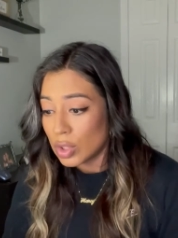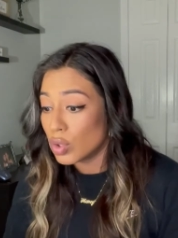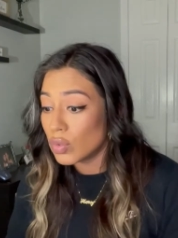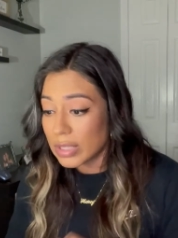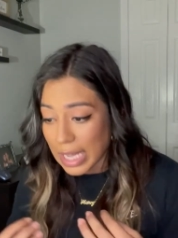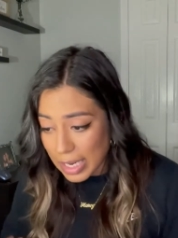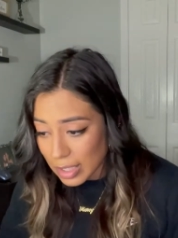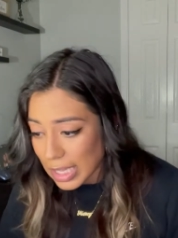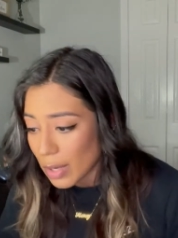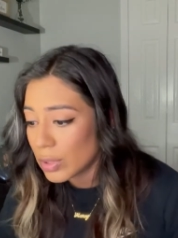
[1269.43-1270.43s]
Do not
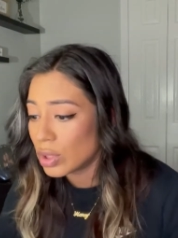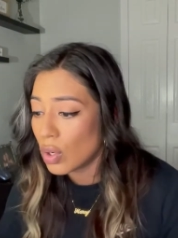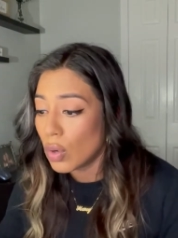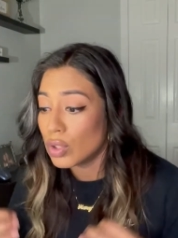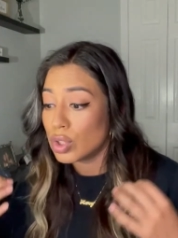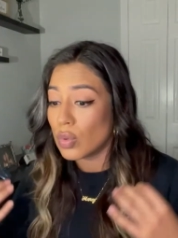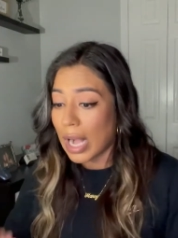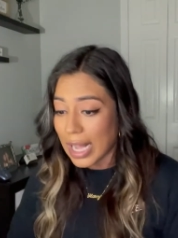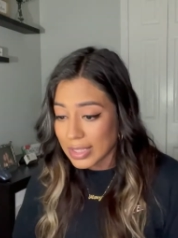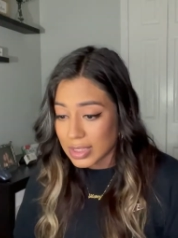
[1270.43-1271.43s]
allow it to hold you
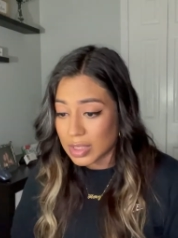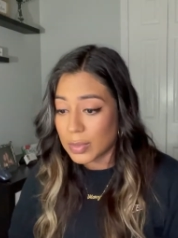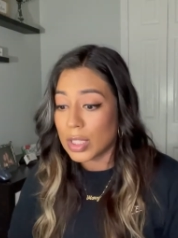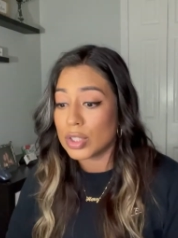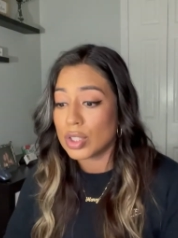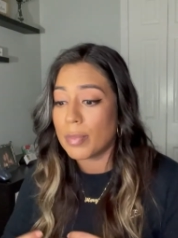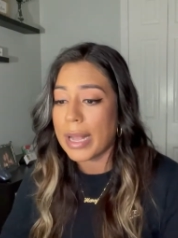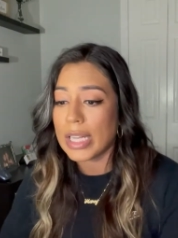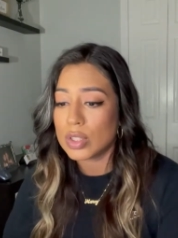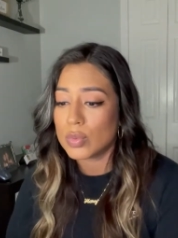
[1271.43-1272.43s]
hostage because your
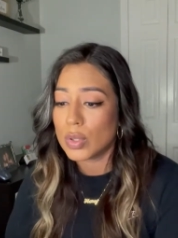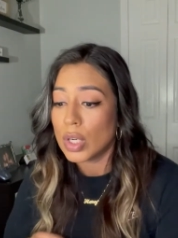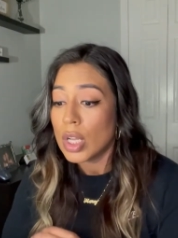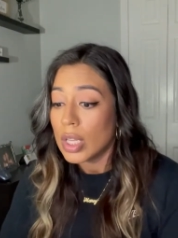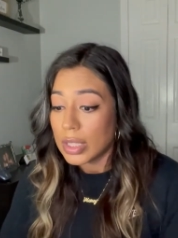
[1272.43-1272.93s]
past will